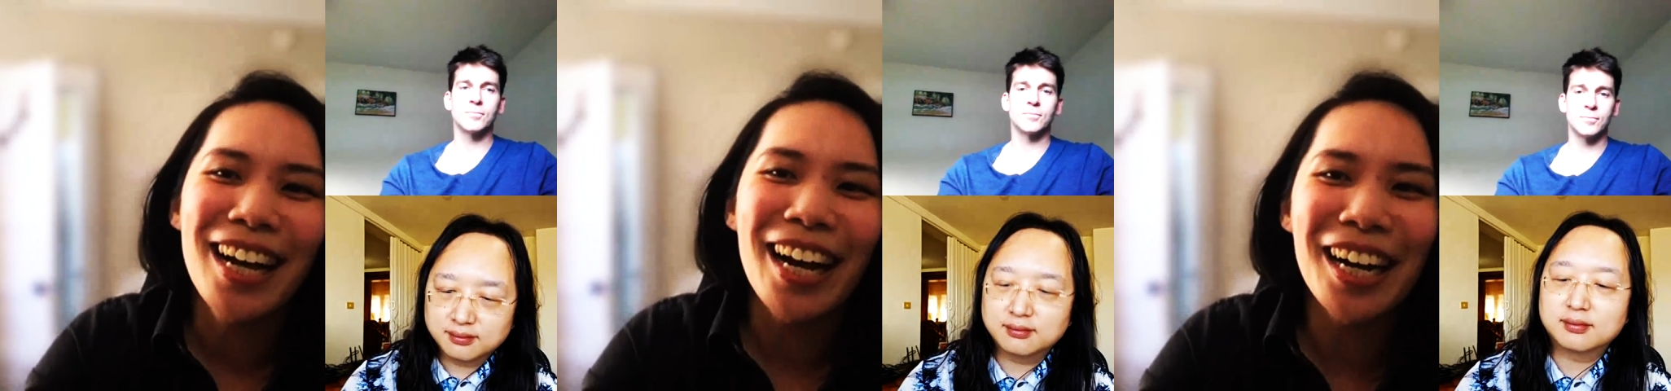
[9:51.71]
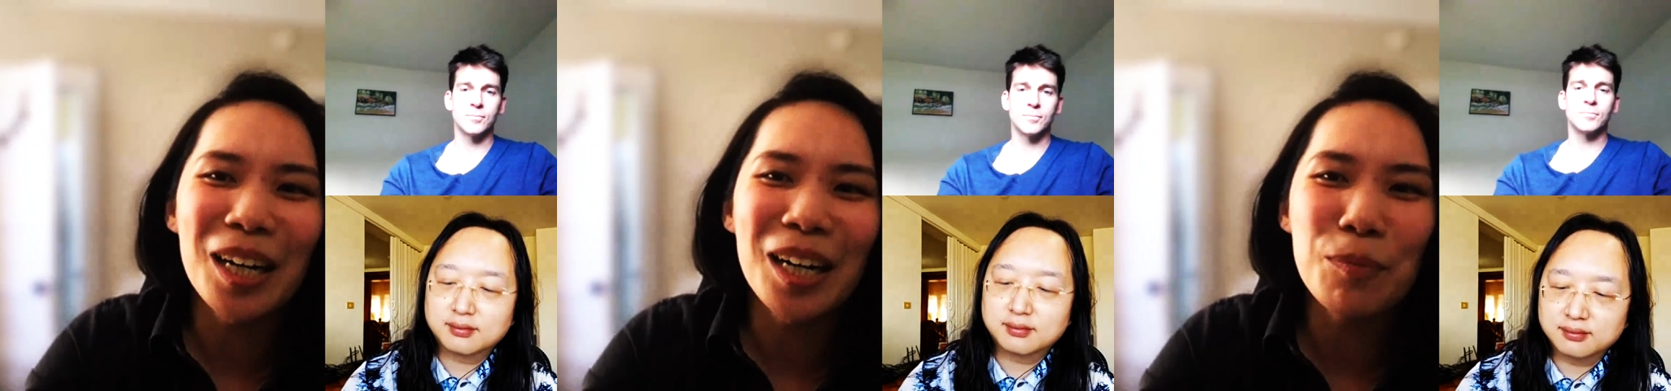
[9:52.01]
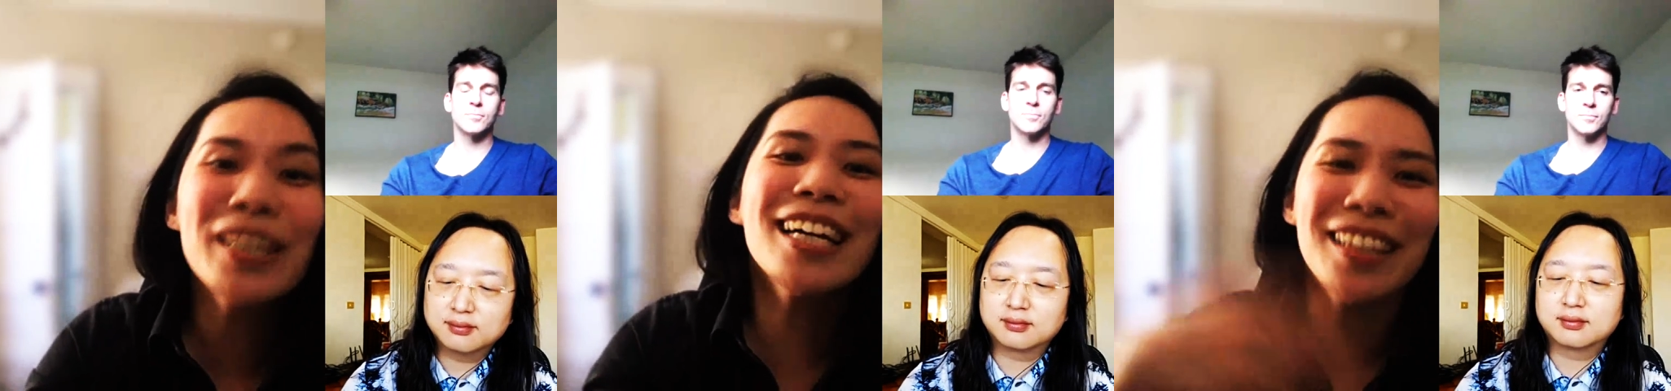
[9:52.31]
Speaker 1: Uh,
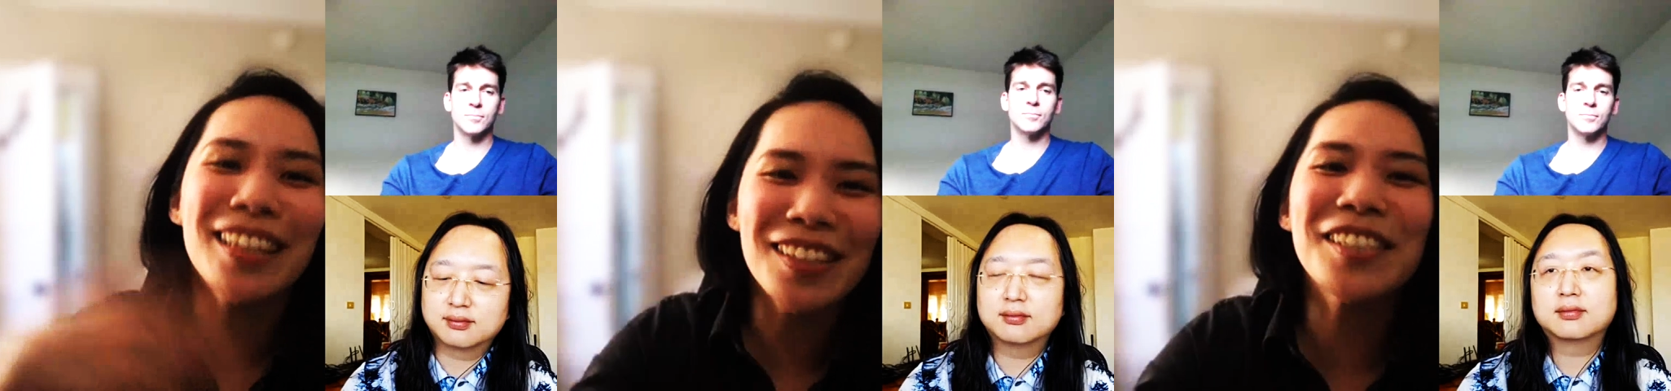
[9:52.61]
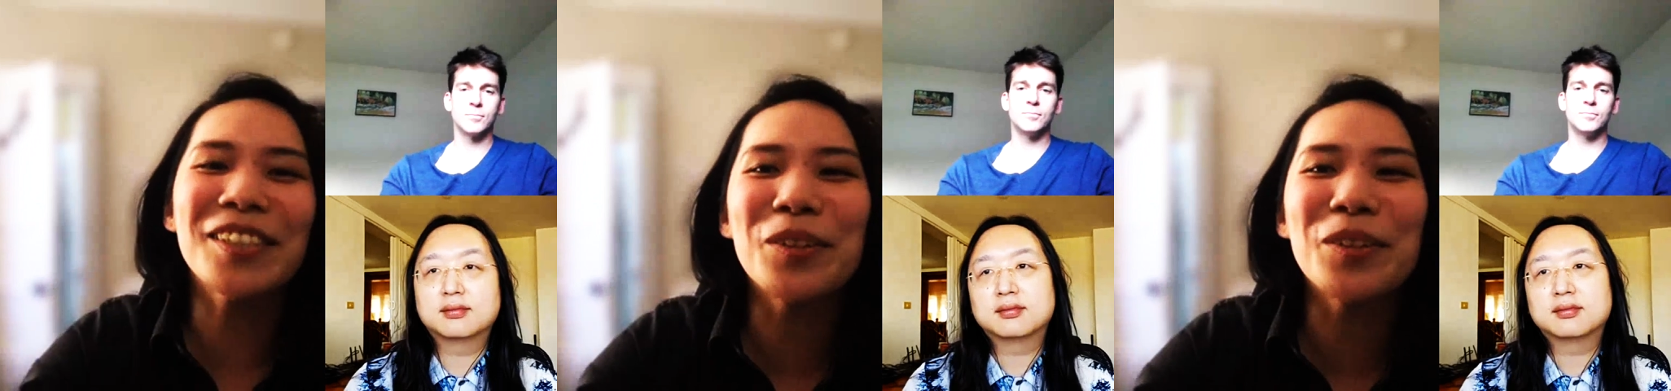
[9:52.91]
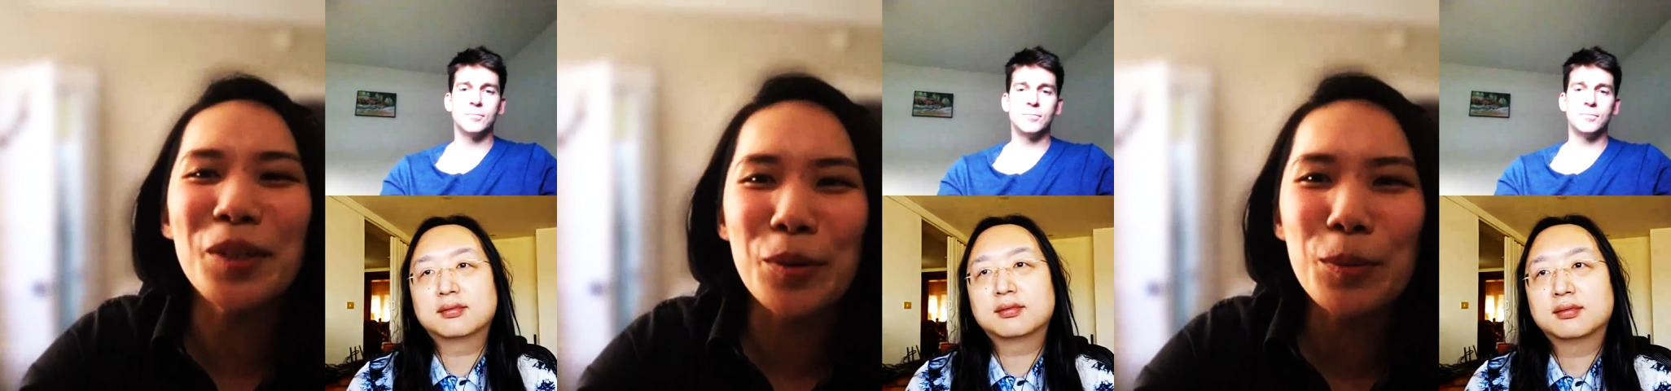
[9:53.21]
but then also,
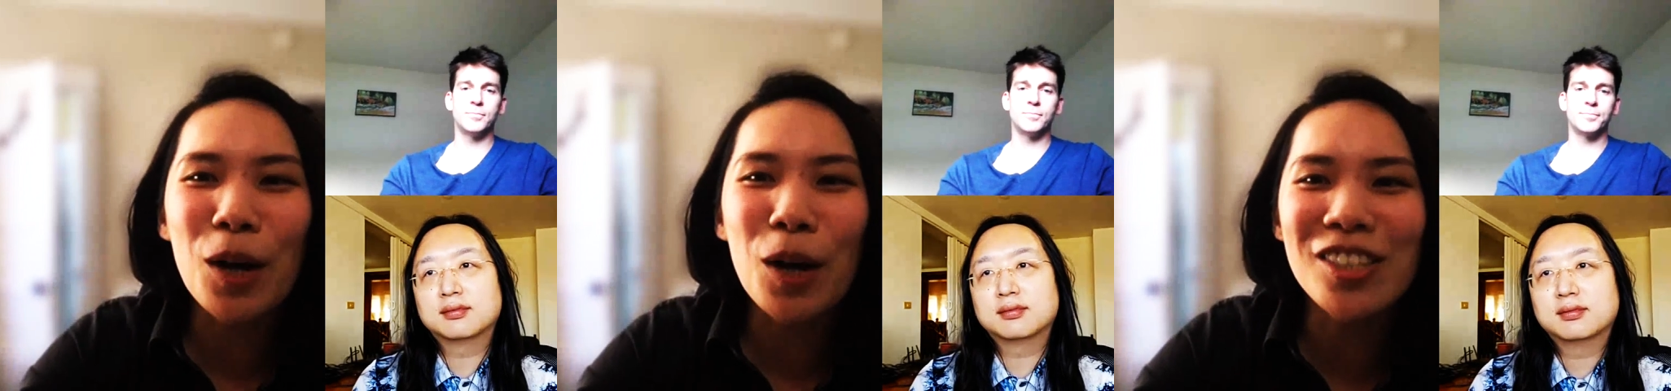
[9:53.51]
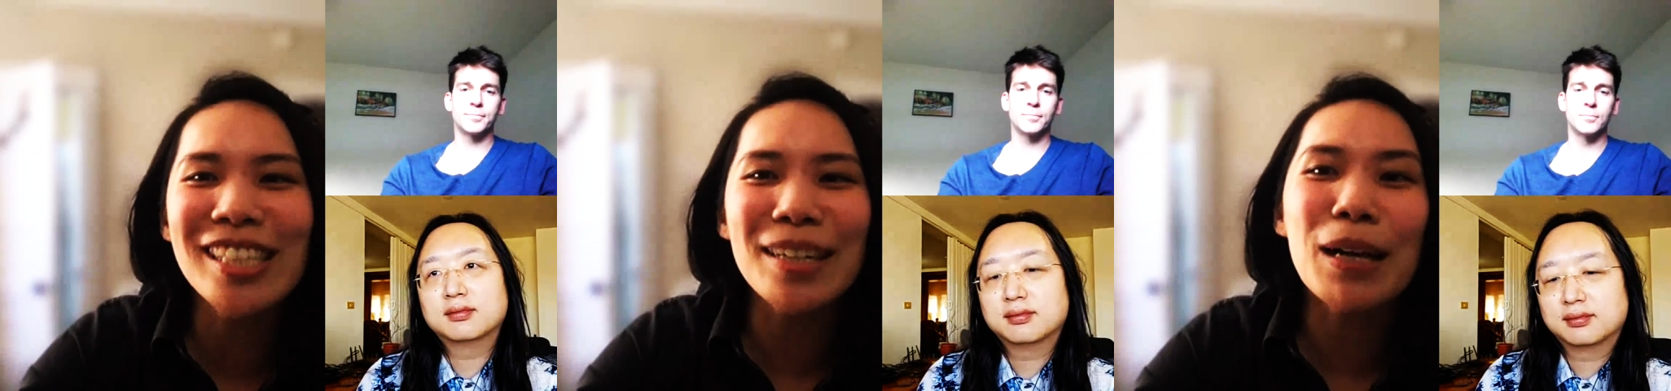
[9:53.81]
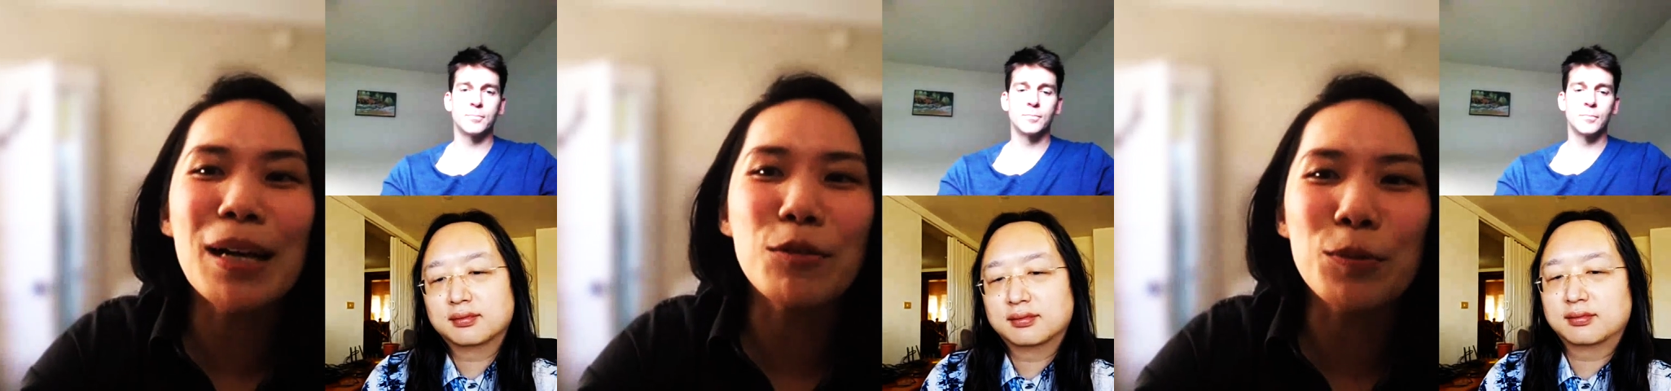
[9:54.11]
you know, with projects like
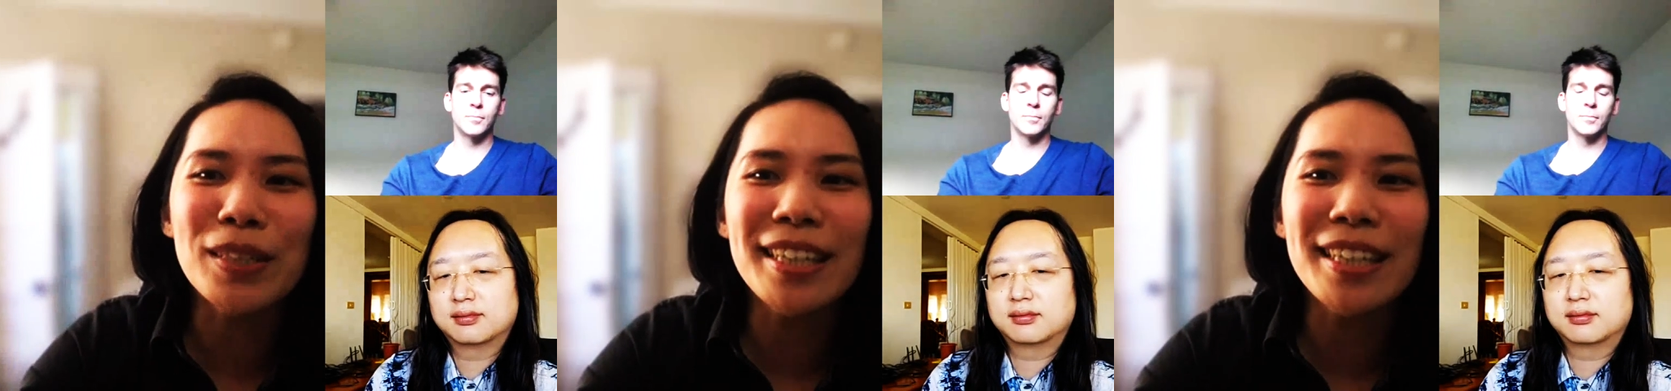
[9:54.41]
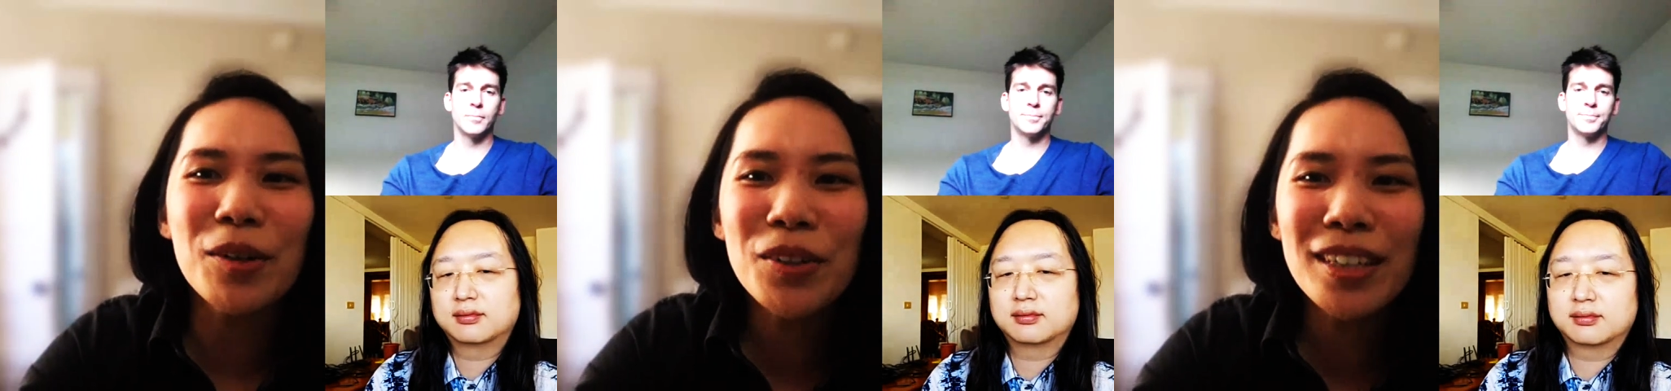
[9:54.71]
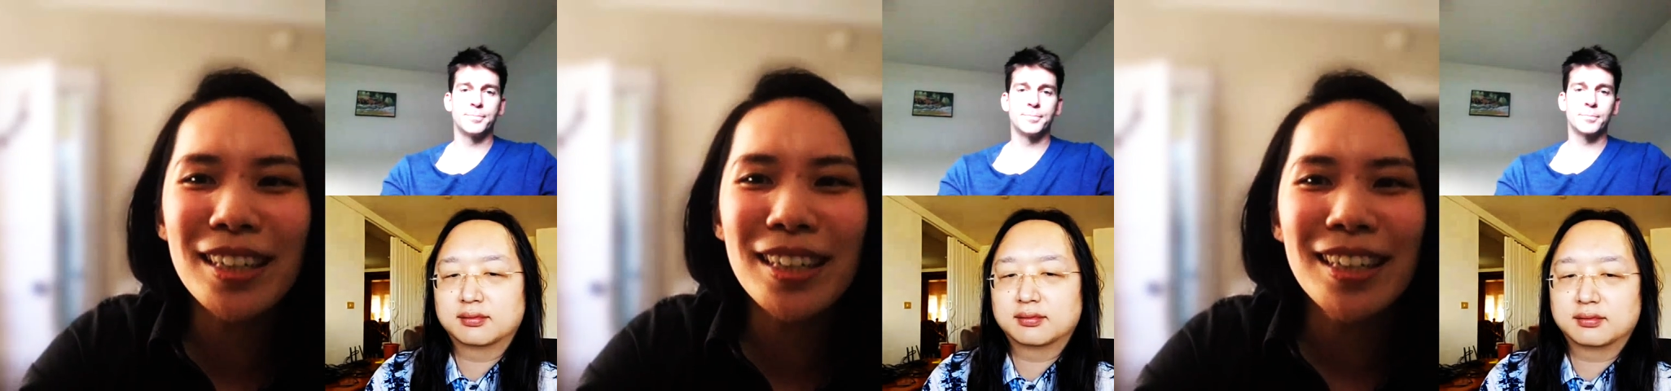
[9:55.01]

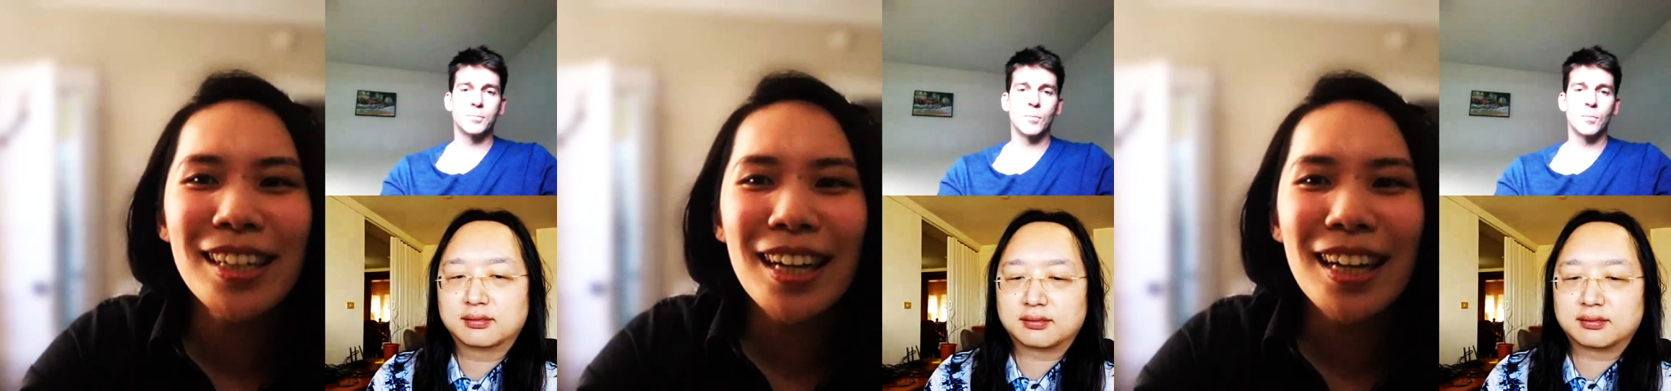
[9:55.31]
platformabuse.org,